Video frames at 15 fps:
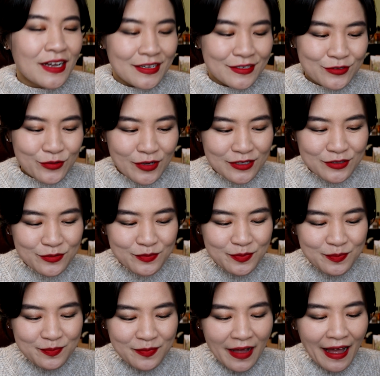I don't want to
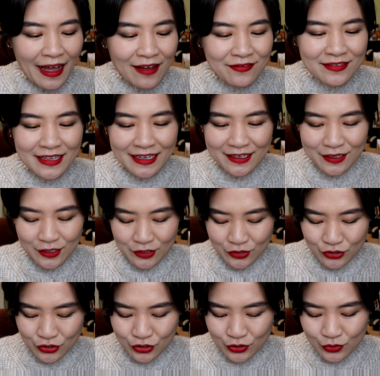have like a
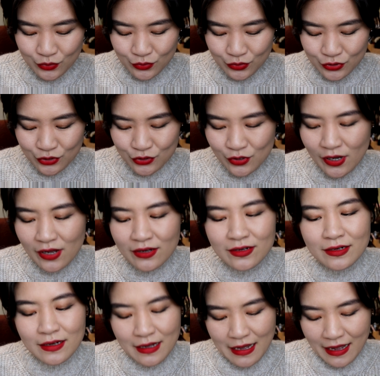too strong
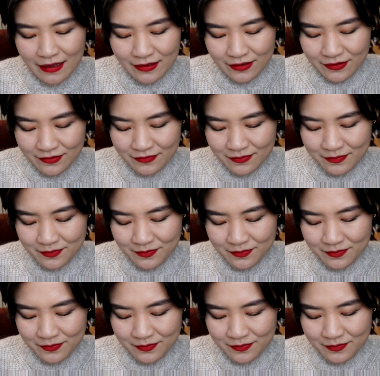kind of